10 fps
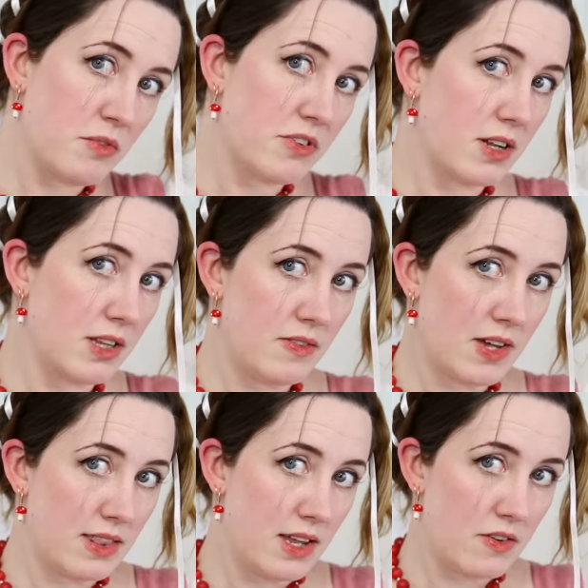I'm just gonna leave
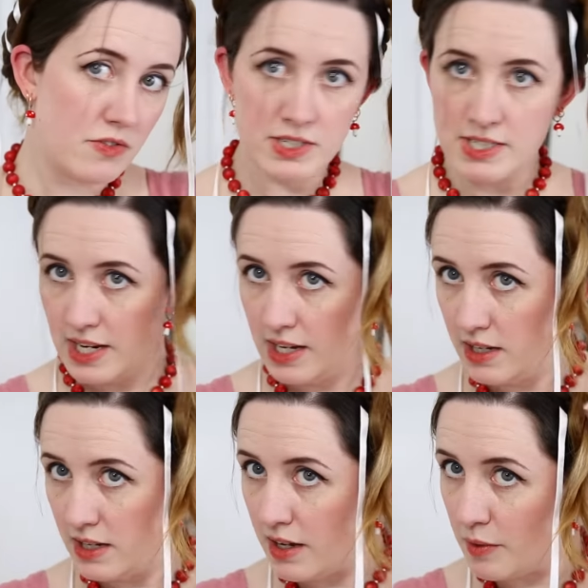that there for a
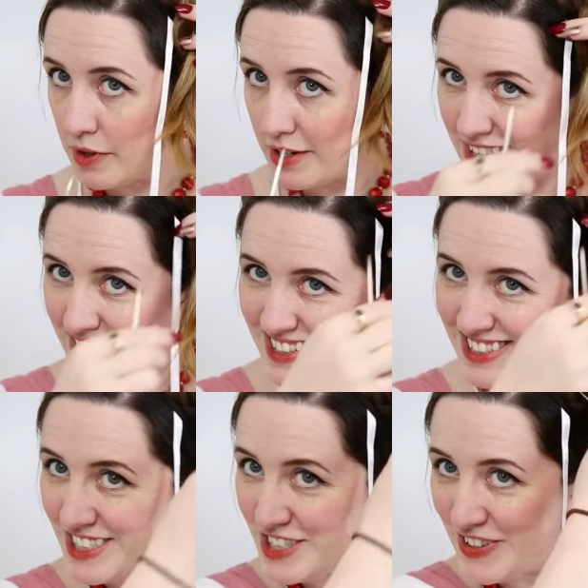second, and we're gonna
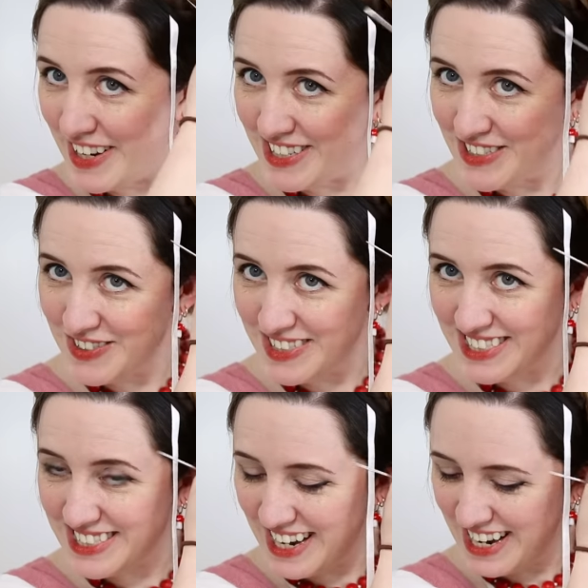try and do
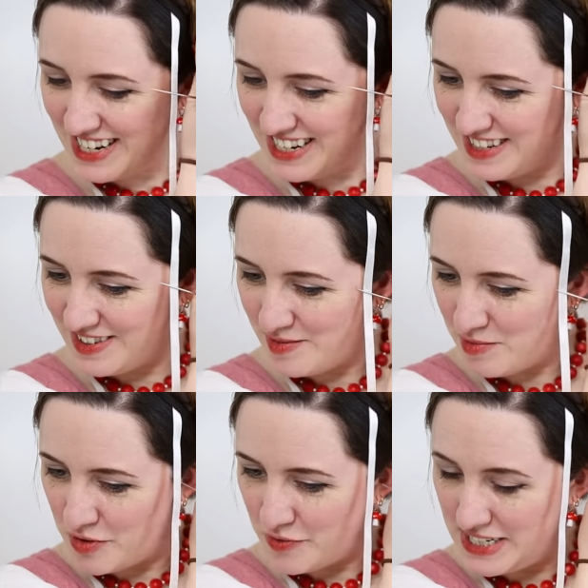this side.
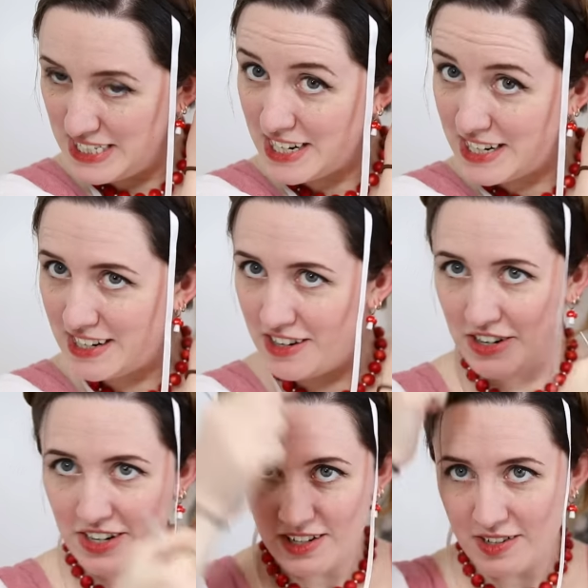I'm gonna re-tuck it
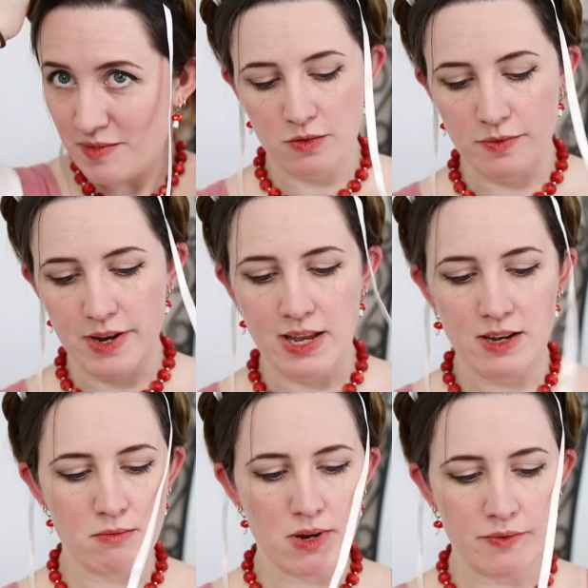under,
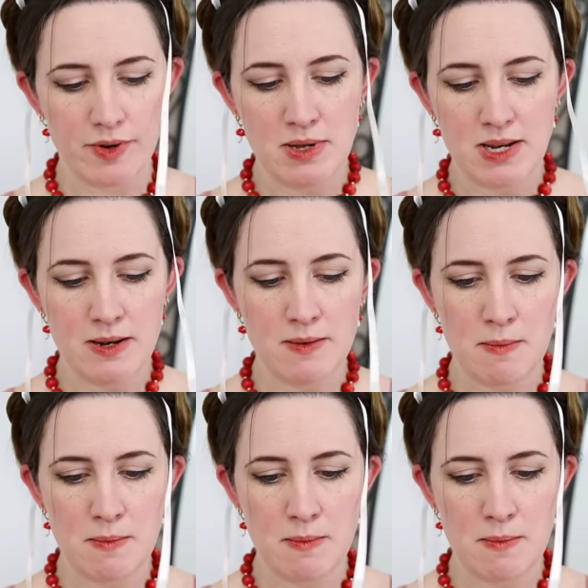thread my ribbon.